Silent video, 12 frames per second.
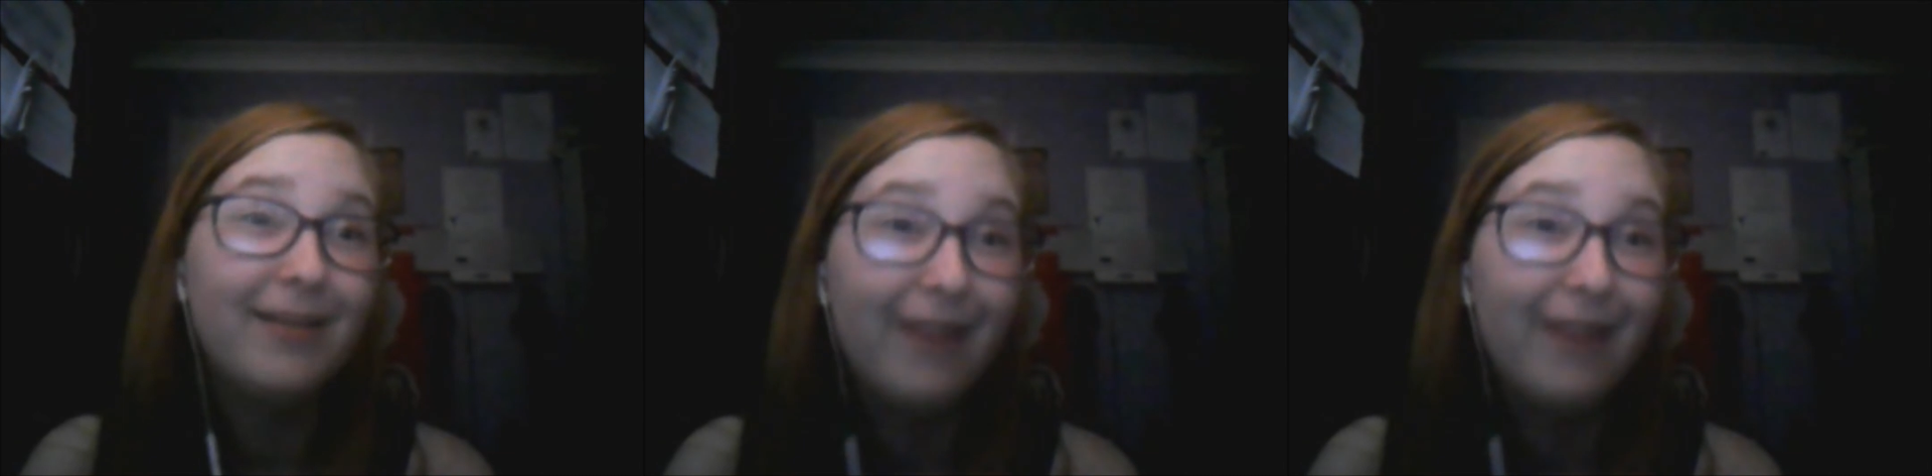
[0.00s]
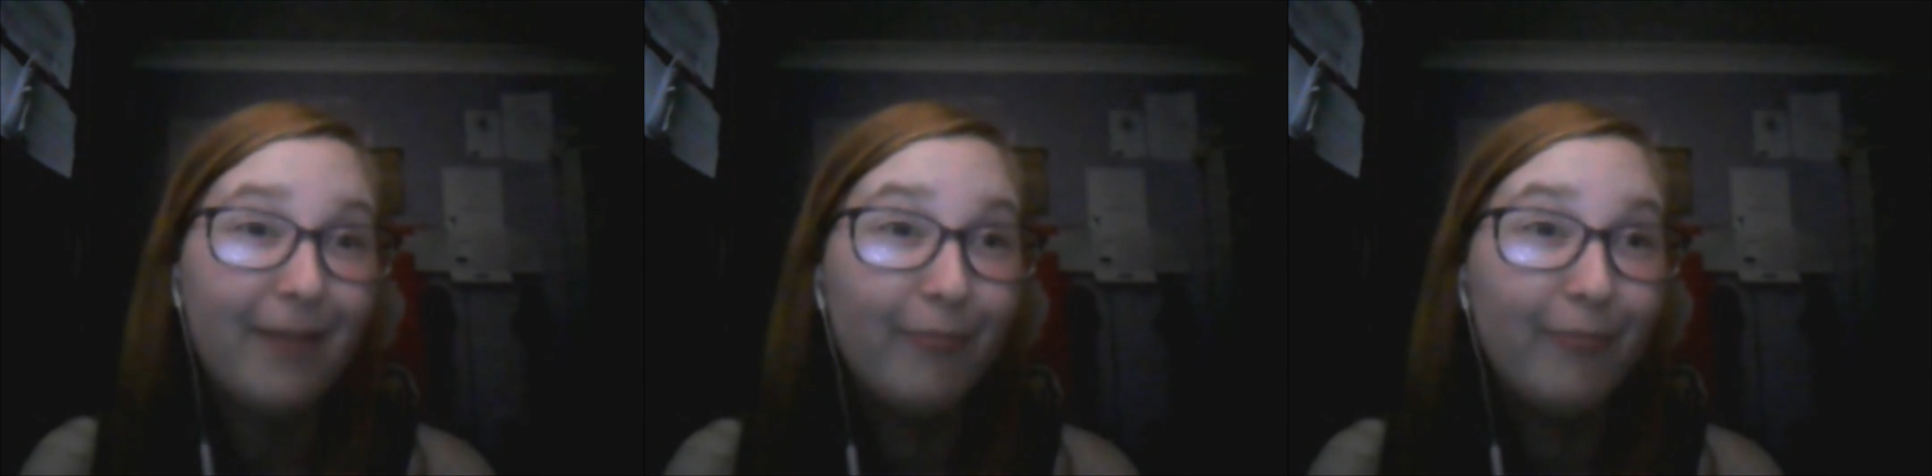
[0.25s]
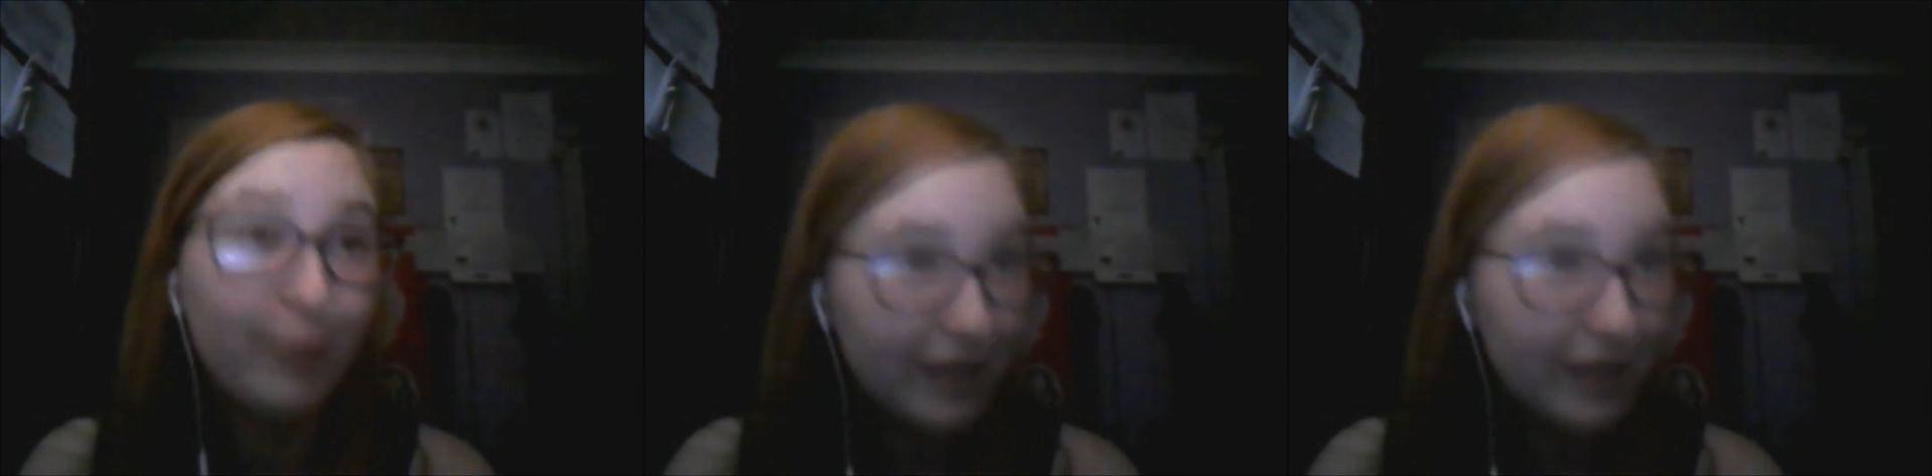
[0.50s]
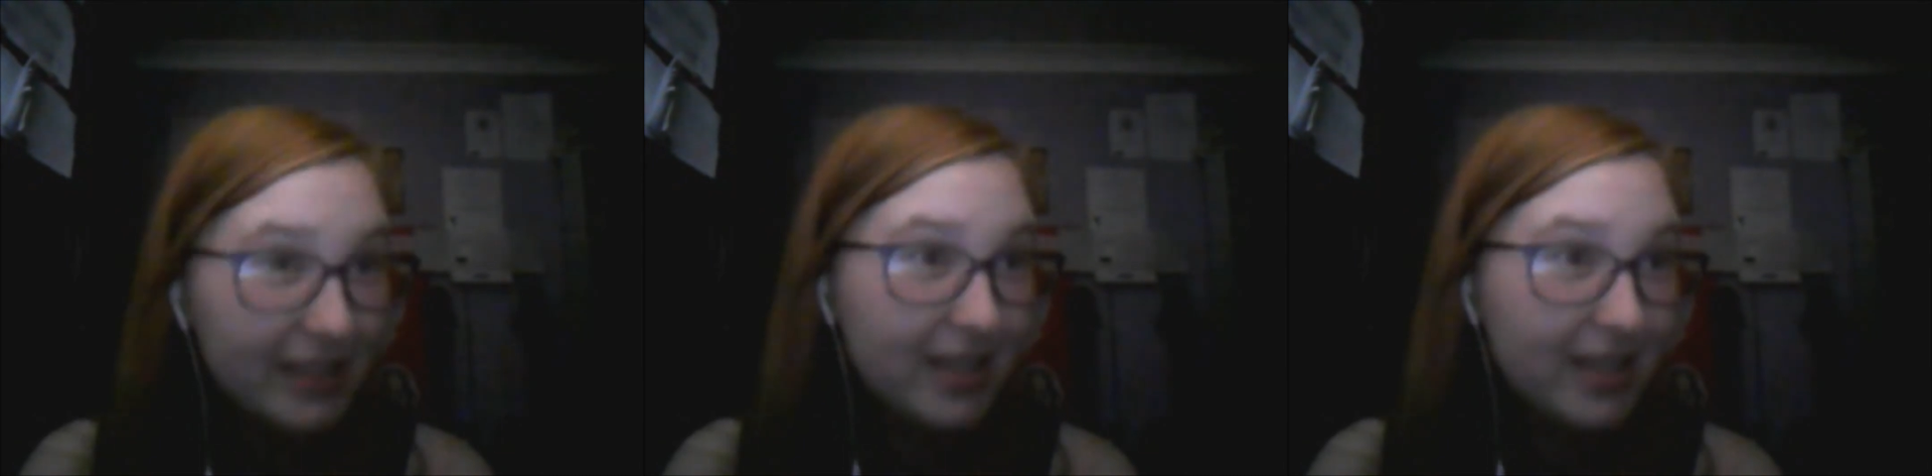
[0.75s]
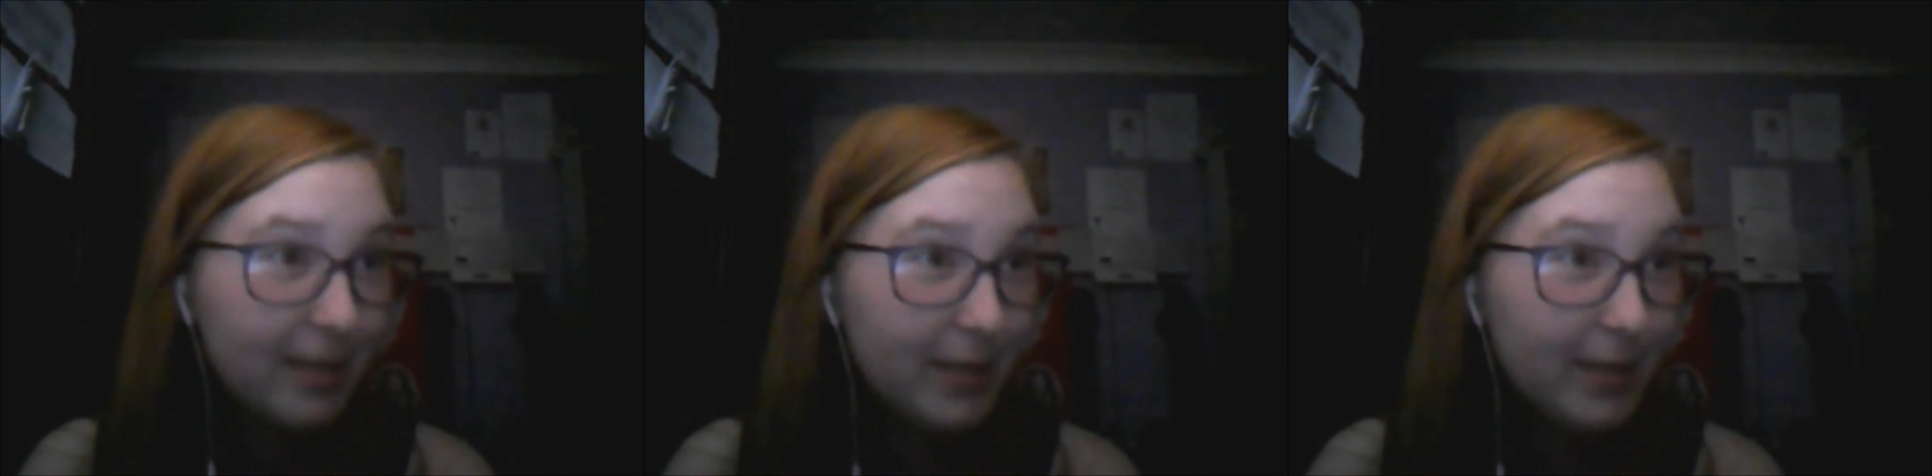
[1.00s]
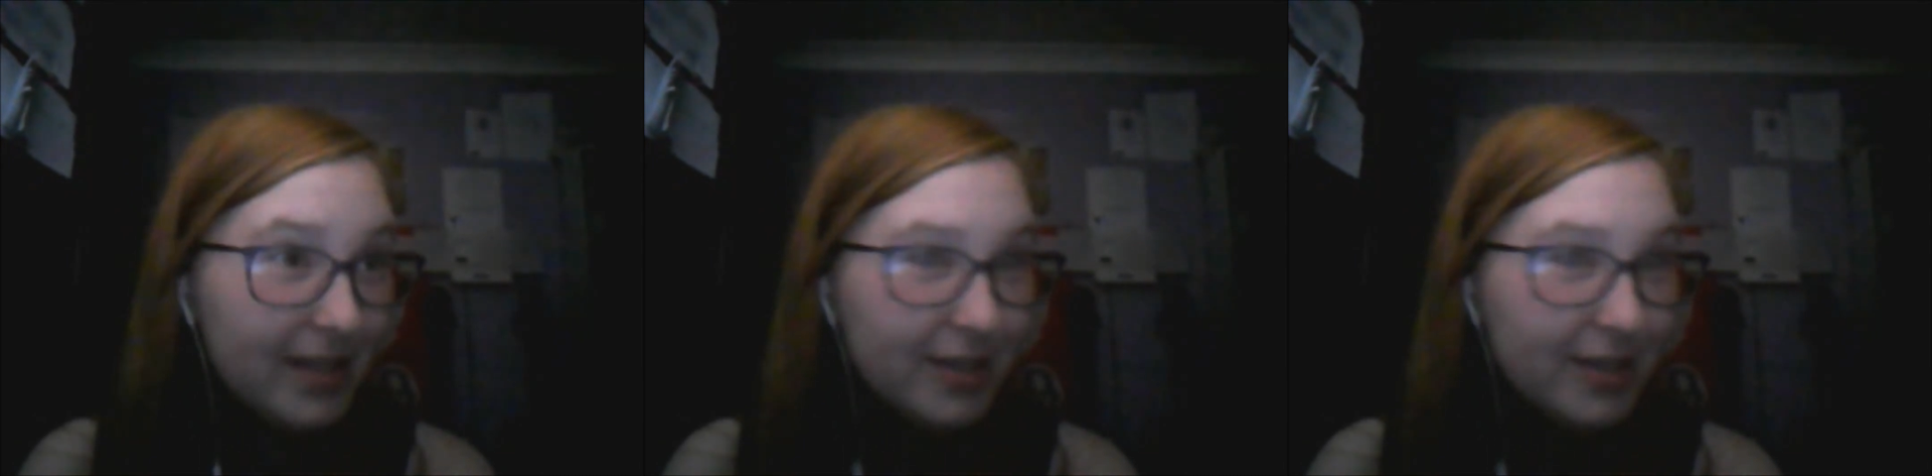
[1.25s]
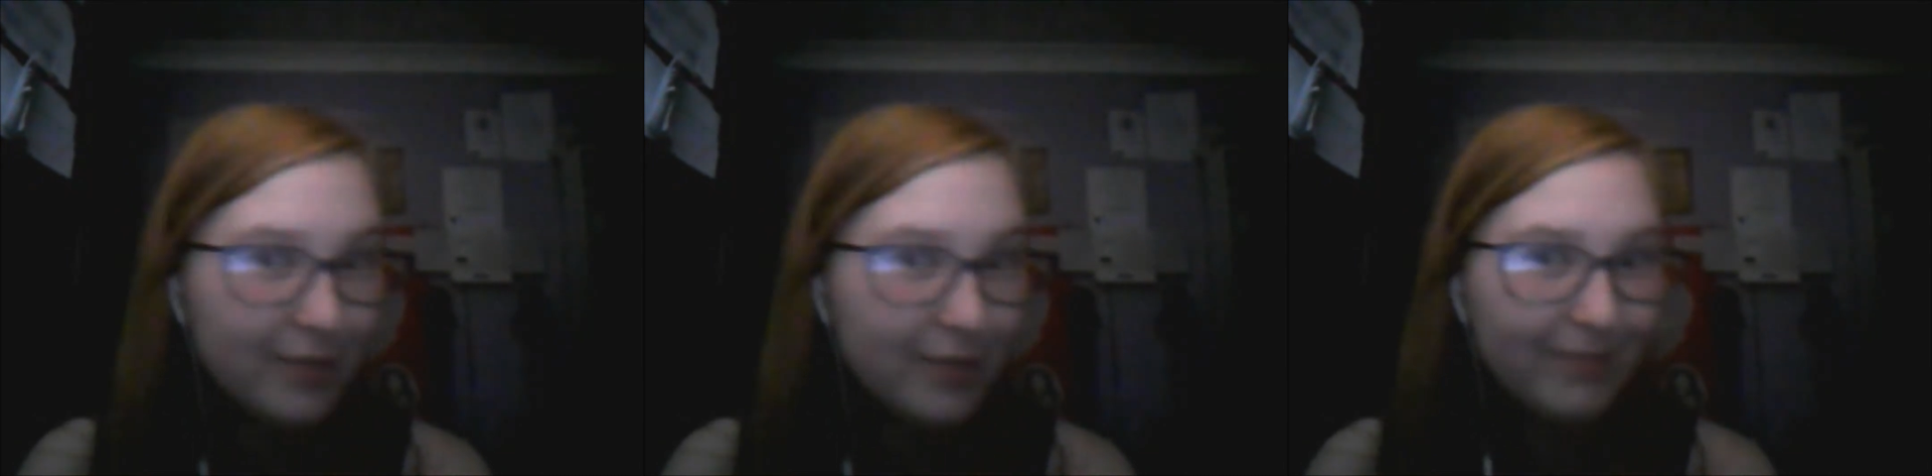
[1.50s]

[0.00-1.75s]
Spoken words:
around boys so much,